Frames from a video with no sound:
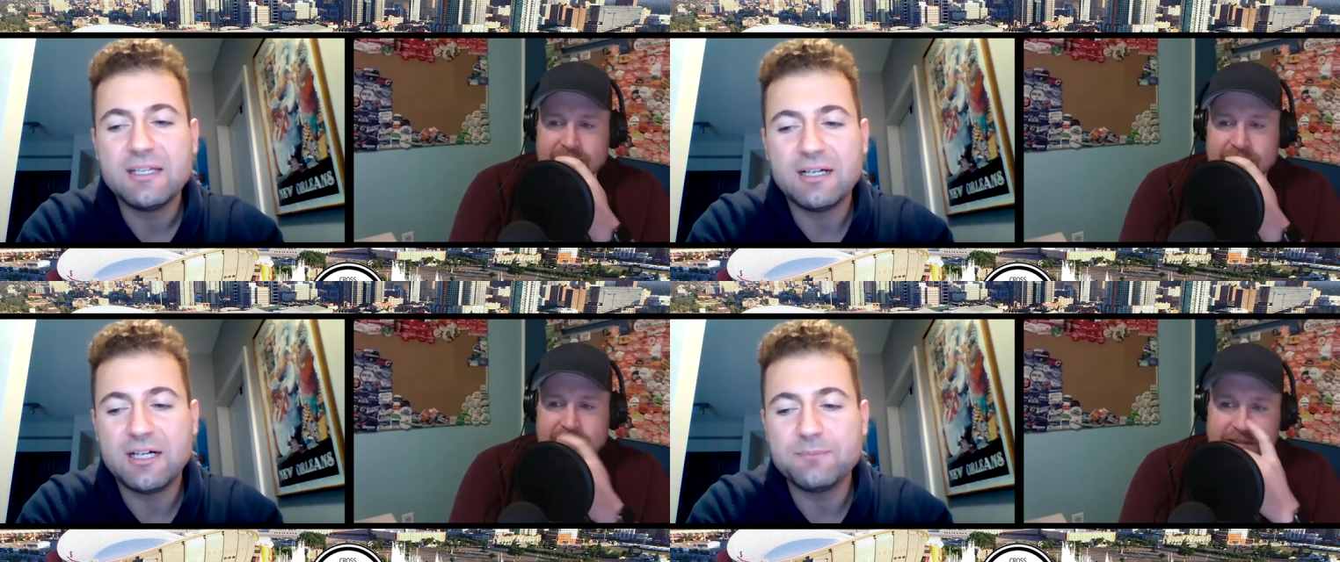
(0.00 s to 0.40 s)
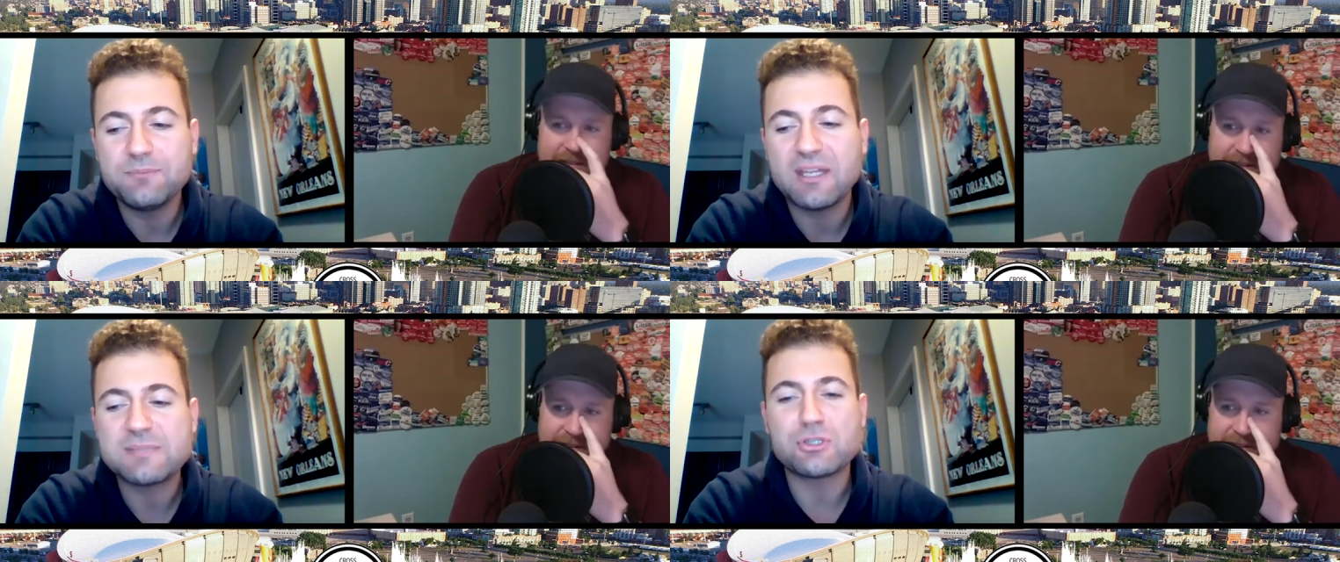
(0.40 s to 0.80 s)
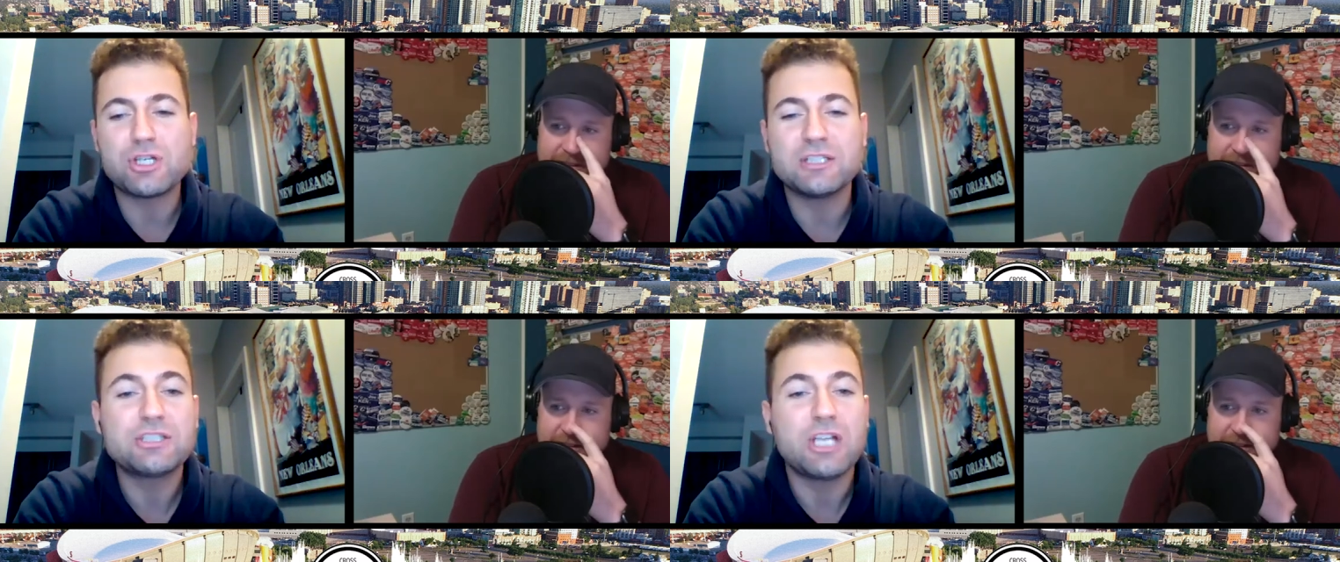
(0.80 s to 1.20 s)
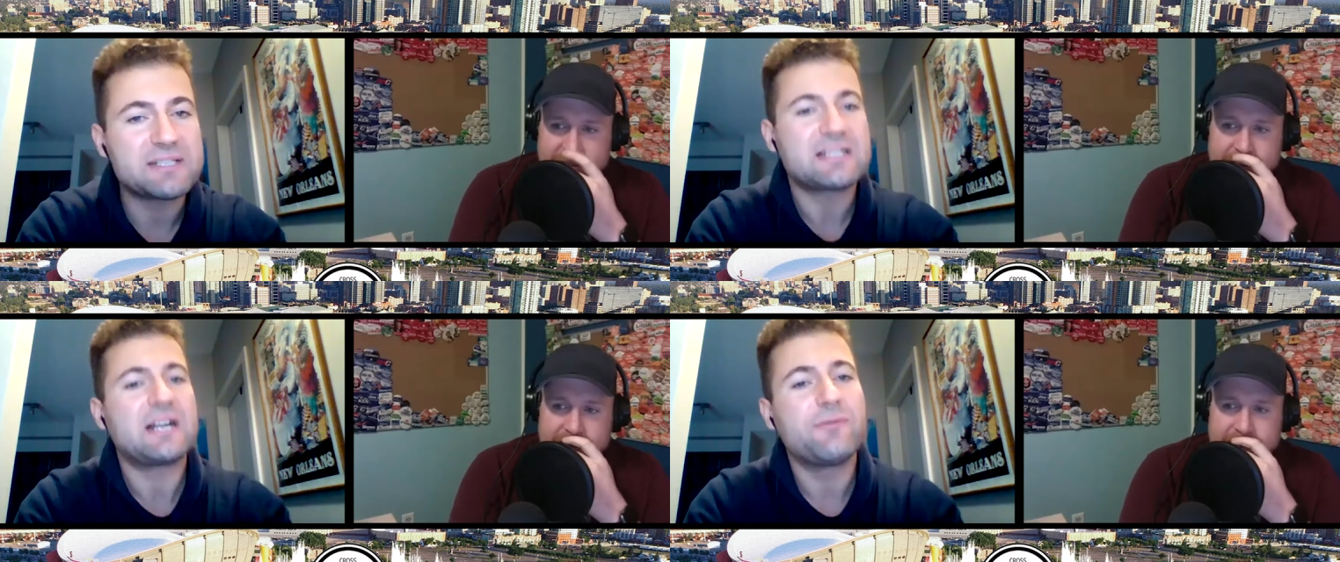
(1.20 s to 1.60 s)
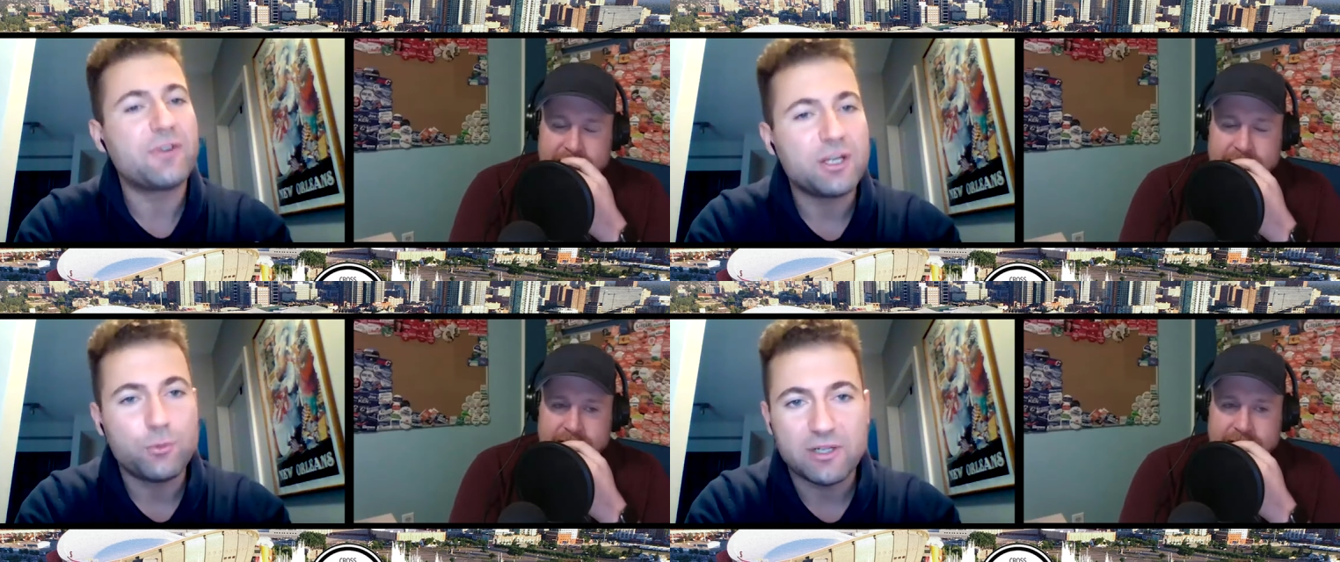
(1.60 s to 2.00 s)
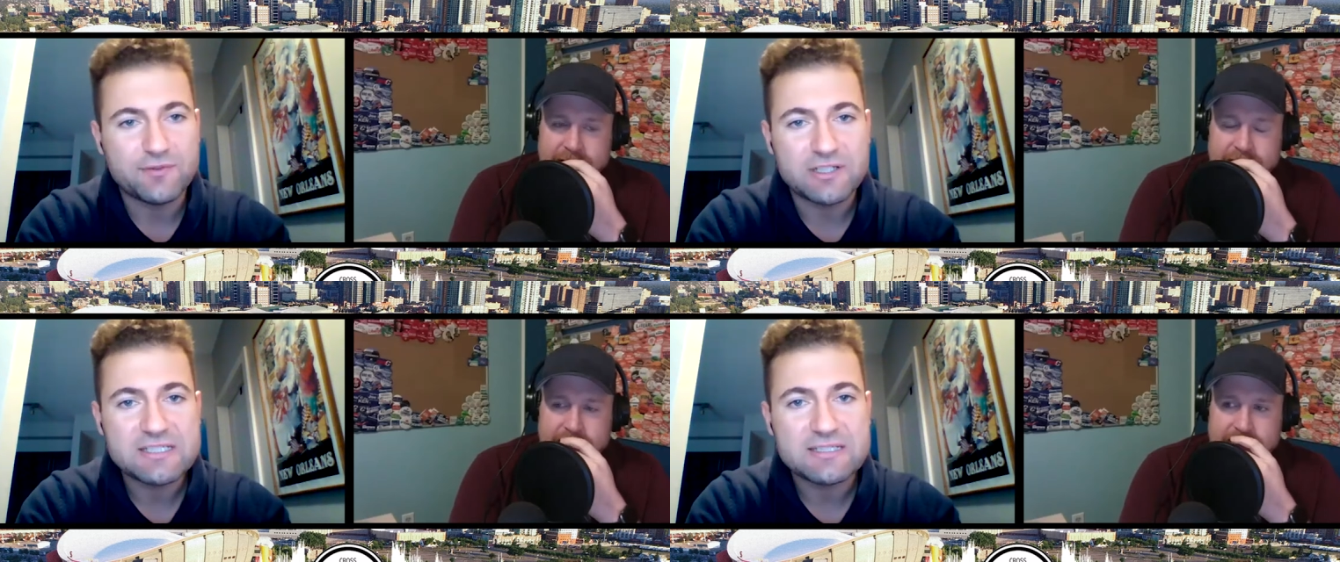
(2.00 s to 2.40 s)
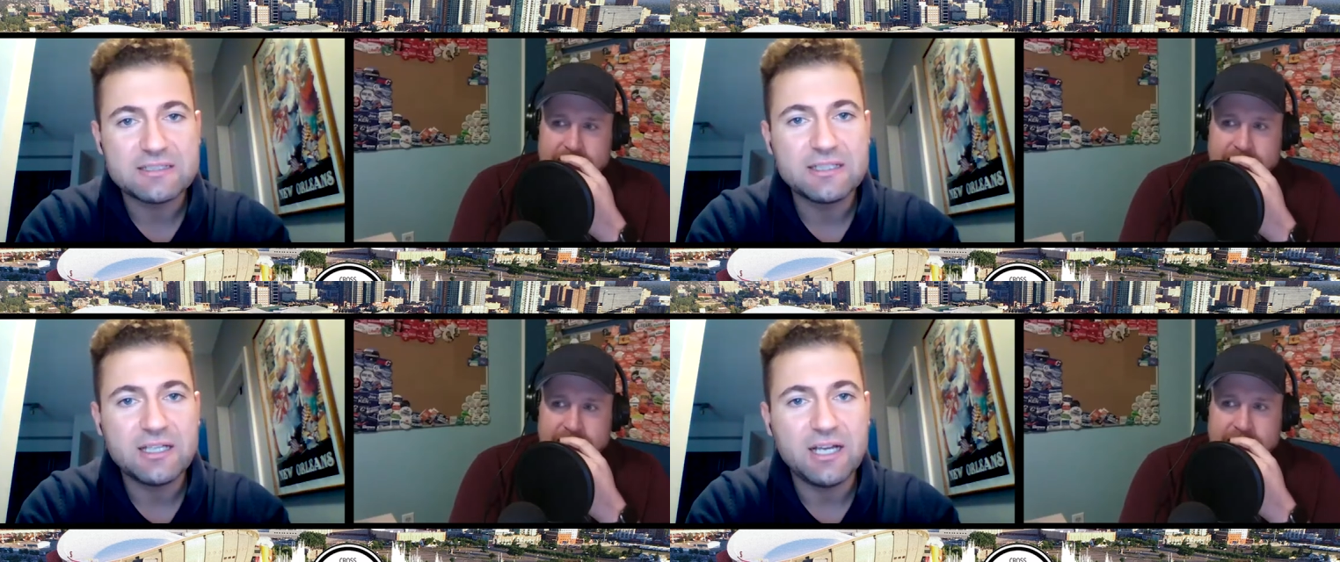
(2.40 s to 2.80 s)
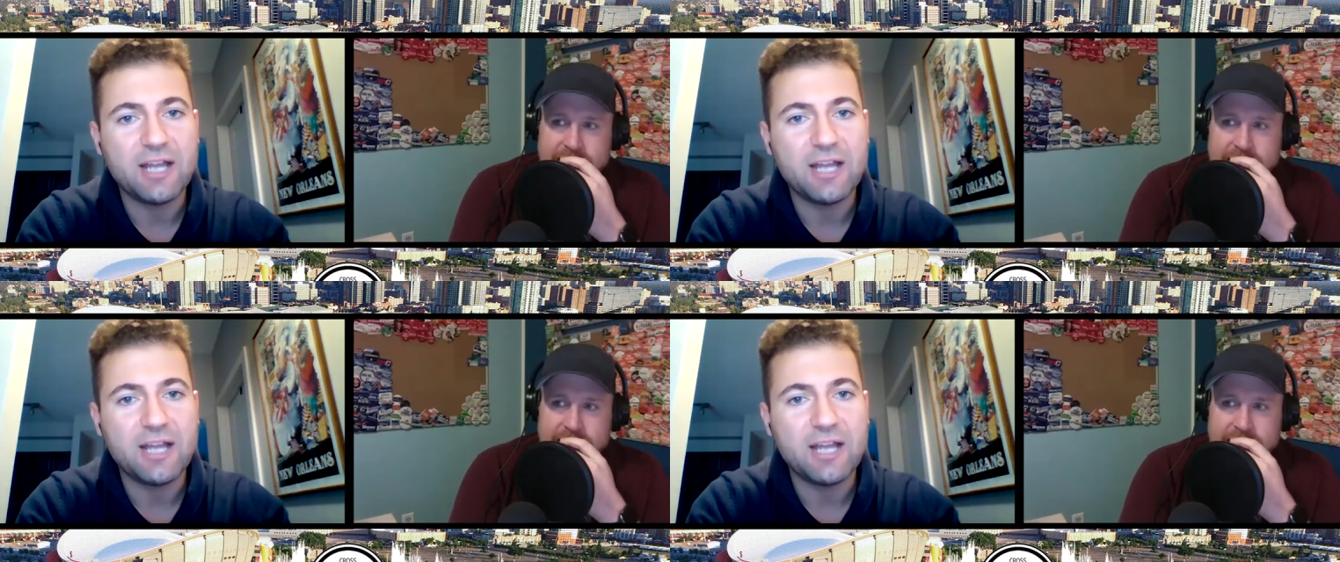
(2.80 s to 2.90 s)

Speaker 1: um, especially on the topics that I'm very well versed, I